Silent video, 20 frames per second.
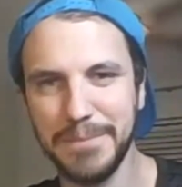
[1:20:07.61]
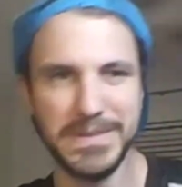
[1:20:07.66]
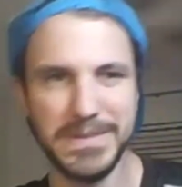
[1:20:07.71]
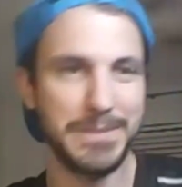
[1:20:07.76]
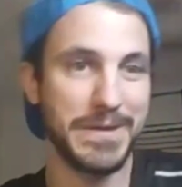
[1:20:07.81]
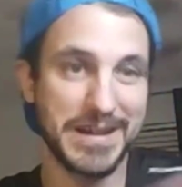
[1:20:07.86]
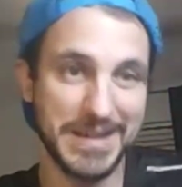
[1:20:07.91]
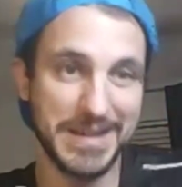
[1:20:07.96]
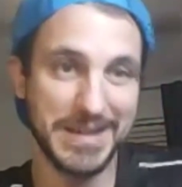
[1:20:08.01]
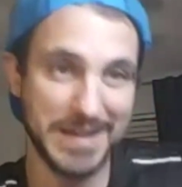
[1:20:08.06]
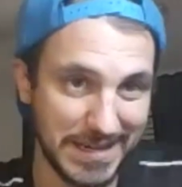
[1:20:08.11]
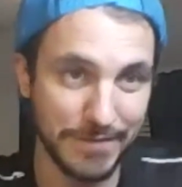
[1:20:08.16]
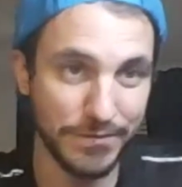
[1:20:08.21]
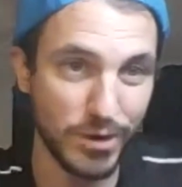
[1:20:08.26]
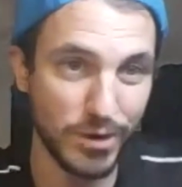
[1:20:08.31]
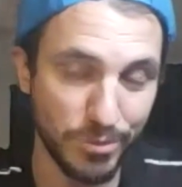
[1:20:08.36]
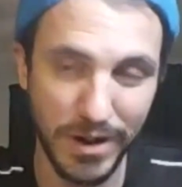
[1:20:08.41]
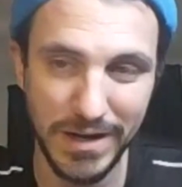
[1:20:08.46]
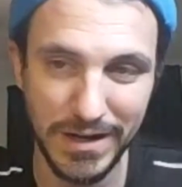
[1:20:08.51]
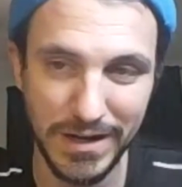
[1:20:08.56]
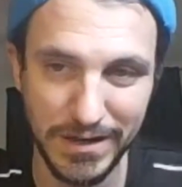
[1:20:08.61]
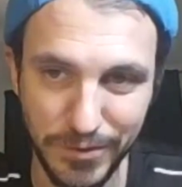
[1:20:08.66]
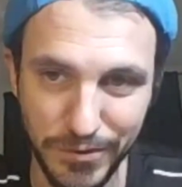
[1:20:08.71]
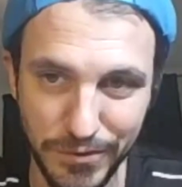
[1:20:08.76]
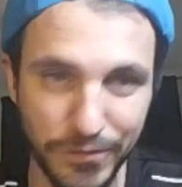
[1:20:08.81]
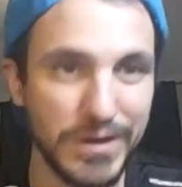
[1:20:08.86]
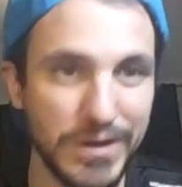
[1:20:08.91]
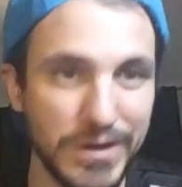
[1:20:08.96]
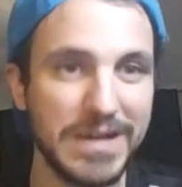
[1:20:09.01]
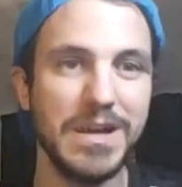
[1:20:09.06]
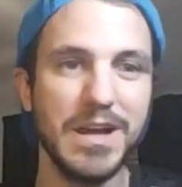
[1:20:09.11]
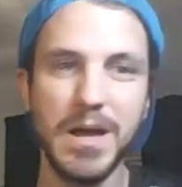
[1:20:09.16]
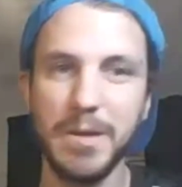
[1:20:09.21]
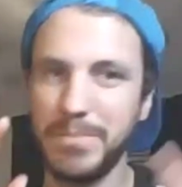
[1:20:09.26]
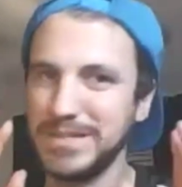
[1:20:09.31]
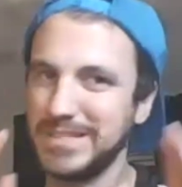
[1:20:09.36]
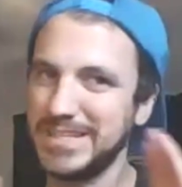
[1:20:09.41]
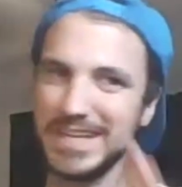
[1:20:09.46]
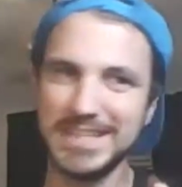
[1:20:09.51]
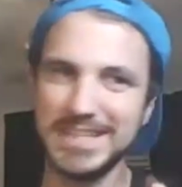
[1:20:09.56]
They might not give you a product for free,
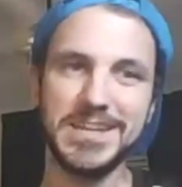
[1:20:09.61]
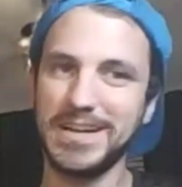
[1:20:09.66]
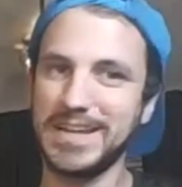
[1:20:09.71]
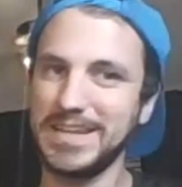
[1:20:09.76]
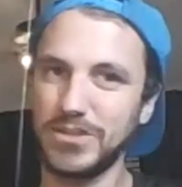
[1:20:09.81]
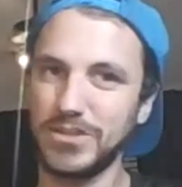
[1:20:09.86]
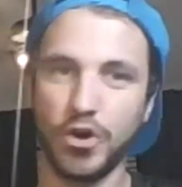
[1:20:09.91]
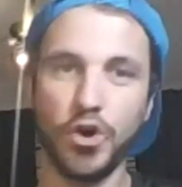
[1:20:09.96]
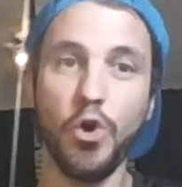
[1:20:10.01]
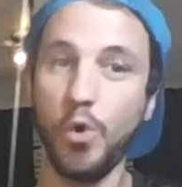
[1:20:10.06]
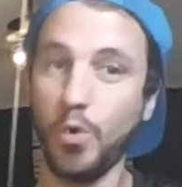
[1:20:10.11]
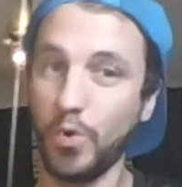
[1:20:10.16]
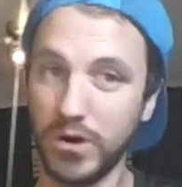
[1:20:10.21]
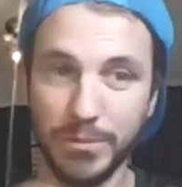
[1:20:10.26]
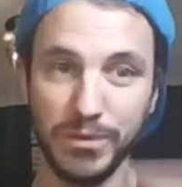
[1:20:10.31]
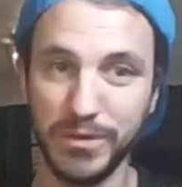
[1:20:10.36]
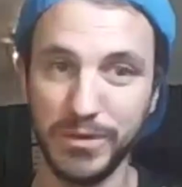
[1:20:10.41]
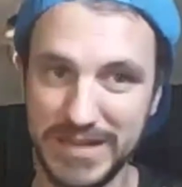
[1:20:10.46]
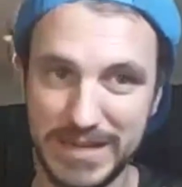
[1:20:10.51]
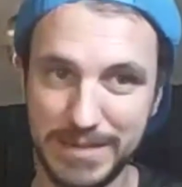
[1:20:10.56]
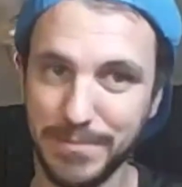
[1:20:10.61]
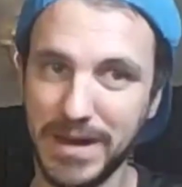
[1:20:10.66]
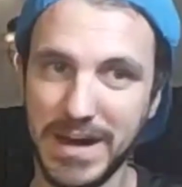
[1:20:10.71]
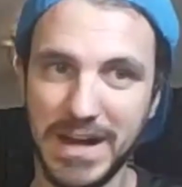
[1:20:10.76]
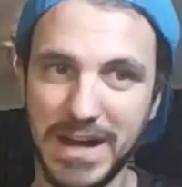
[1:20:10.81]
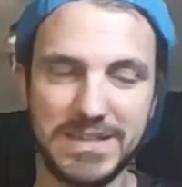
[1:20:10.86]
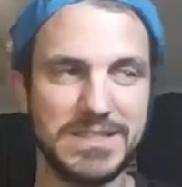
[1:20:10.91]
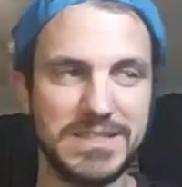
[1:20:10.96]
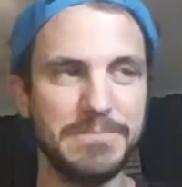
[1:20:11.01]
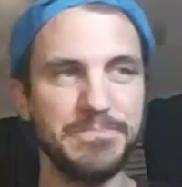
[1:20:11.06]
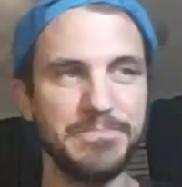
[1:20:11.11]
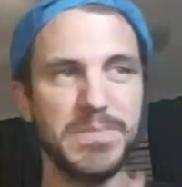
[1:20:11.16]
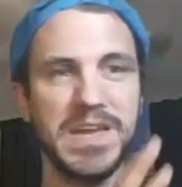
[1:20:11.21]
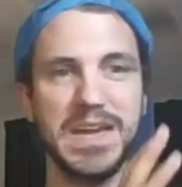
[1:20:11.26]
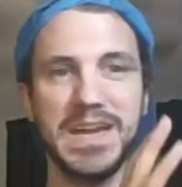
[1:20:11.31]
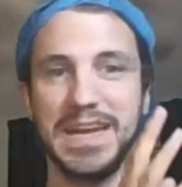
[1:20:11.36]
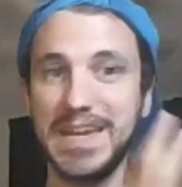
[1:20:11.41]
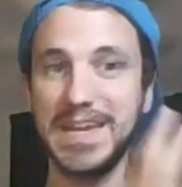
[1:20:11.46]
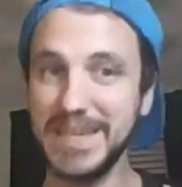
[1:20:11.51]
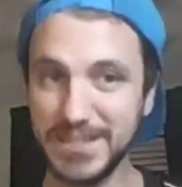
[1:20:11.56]
but TikTok is a horrible inbox.
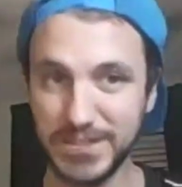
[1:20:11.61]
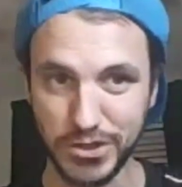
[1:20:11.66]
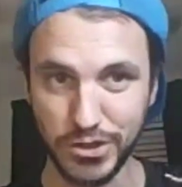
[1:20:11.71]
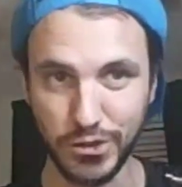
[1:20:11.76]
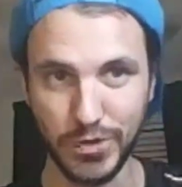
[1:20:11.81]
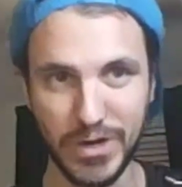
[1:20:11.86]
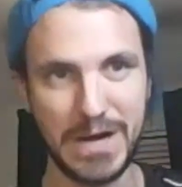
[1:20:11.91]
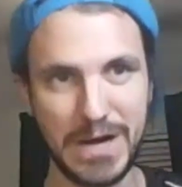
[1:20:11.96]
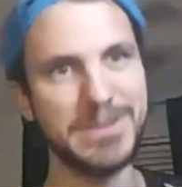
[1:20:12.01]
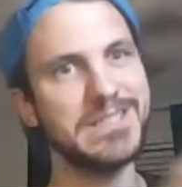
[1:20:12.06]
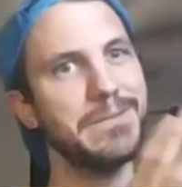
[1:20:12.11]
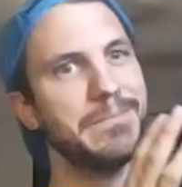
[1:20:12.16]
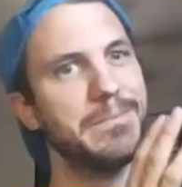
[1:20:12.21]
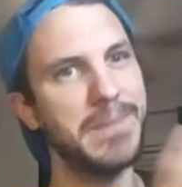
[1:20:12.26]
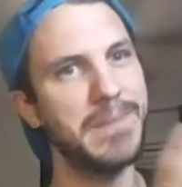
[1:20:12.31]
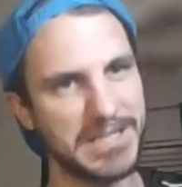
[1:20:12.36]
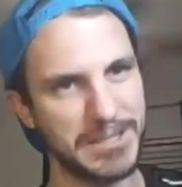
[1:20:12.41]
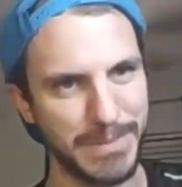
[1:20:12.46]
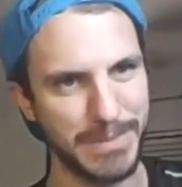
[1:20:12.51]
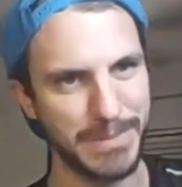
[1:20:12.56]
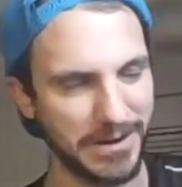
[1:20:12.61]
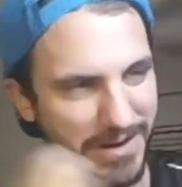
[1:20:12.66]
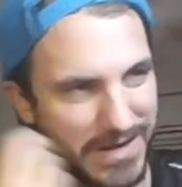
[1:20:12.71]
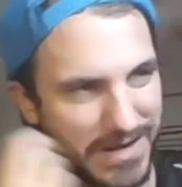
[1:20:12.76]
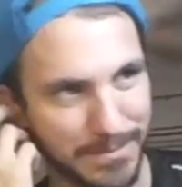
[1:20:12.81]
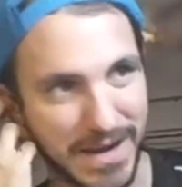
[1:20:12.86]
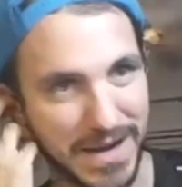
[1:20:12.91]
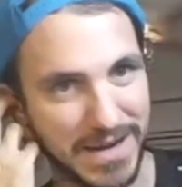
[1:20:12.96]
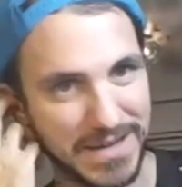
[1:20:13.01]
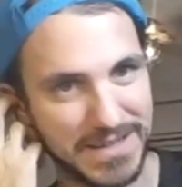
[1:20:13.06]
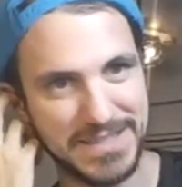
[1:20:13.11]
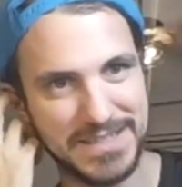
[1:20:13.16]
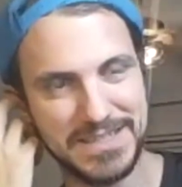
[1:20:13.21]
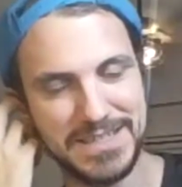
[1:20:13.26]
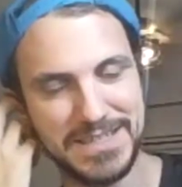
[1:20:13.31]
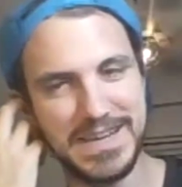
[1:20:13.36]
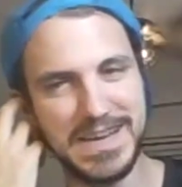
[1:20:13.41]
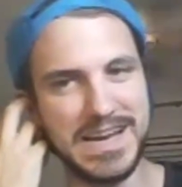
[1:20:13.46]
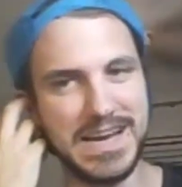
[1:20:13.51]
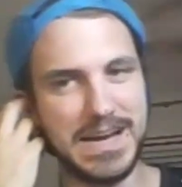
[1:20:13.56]
Instagram is a much better
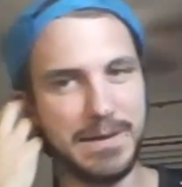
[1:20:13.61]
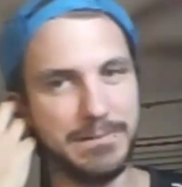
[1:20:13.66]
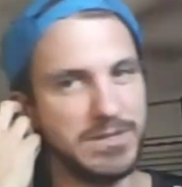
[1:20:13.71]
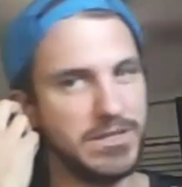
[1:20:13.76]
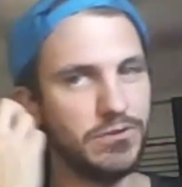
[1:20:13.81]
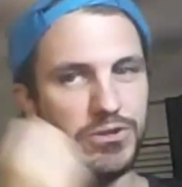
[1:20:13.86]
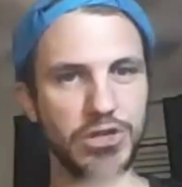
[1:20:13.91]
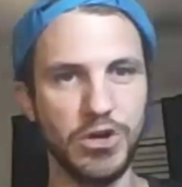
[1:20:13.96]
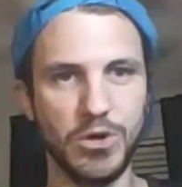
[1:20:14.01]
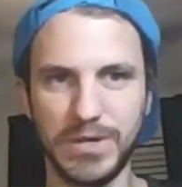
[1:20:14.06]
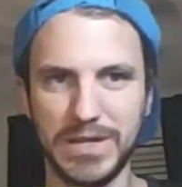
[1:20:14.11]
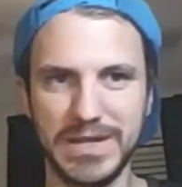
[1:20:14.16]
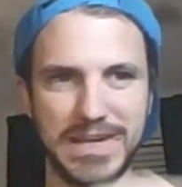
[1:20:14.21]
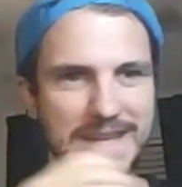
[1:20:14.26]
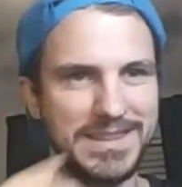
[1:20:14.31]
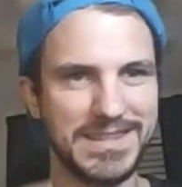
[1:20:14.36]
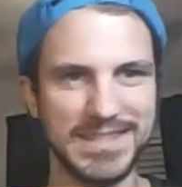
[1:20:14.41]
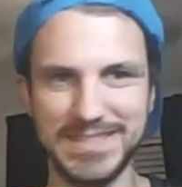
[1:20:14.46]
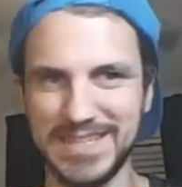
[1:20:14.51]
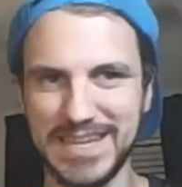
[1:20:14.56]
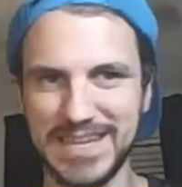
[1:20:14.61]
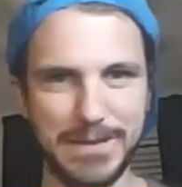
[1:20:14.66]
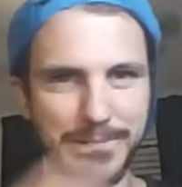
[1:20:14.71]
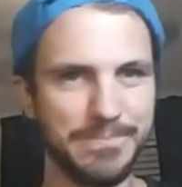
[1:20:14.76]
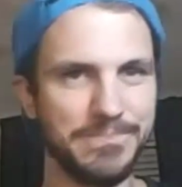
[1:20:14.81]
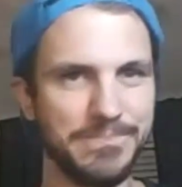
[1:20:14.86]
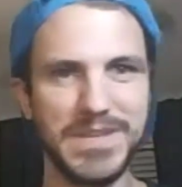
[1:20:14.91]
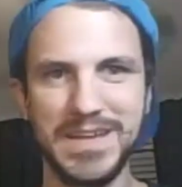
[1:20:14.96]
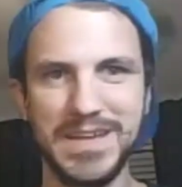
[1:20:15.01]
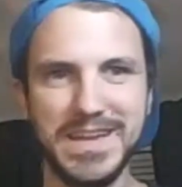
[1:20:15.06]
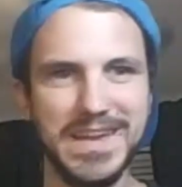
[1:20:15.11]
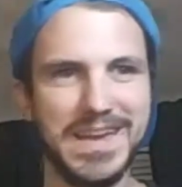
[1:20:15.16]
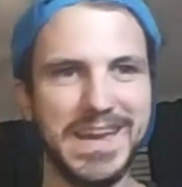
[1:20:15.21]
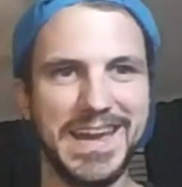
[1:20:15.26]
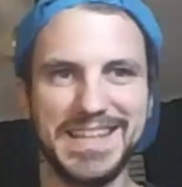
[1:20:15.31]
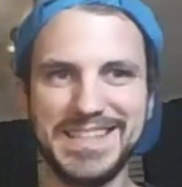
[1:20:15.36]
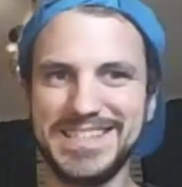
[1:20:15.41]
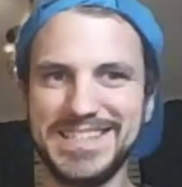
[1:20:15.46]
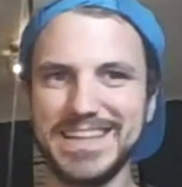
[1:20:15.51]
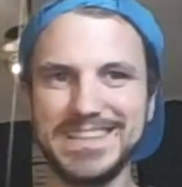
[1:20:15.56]
inbox. You don't get the same,
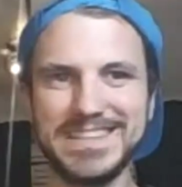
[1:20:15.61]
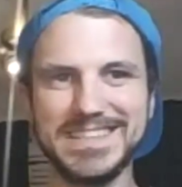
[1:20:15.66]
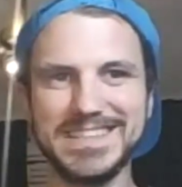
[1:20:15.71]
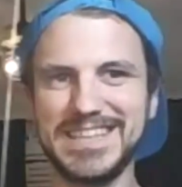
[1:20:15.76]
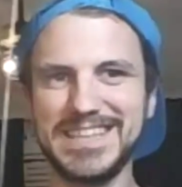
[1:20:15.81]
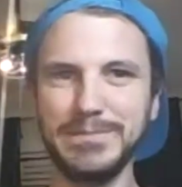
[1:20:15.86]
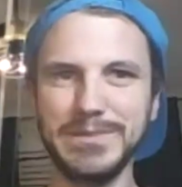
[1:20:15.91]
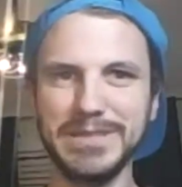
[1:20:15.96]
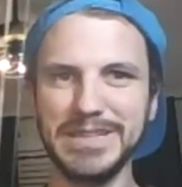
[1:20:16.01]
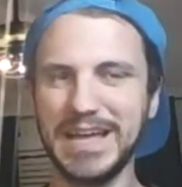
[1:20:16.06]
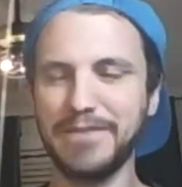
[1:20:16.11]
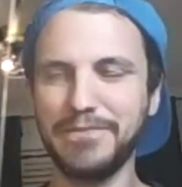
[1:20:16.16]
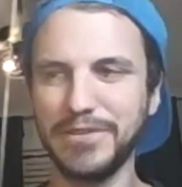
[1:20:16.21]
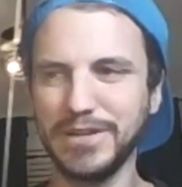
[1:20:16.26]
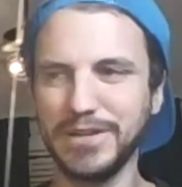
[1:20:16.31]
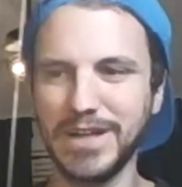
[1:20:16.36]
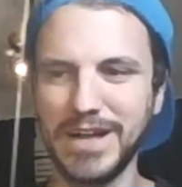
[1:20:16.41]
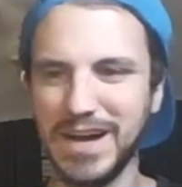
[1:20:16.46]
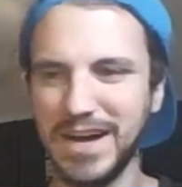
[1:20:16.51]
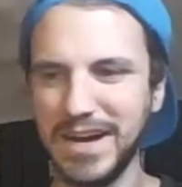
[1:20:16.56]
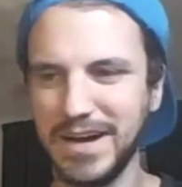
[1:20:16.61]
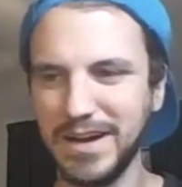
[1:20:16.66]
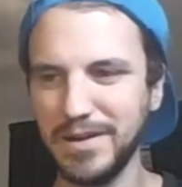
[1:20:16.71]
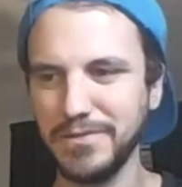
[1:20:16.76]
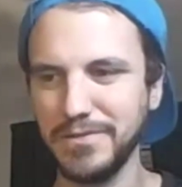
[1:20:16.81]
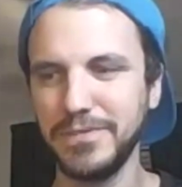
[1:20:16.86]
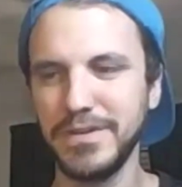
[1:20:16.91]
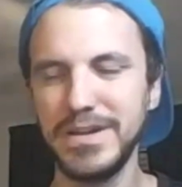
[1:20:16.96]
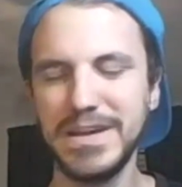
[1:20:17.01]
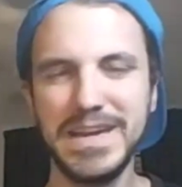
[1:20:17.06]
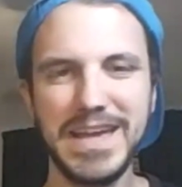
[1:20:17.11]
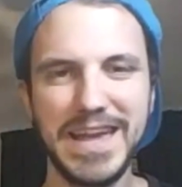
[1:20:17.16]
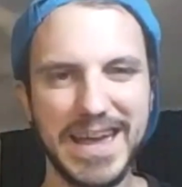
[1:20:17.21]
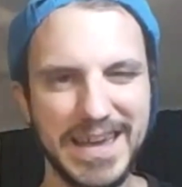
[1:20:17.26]
it's not the same level of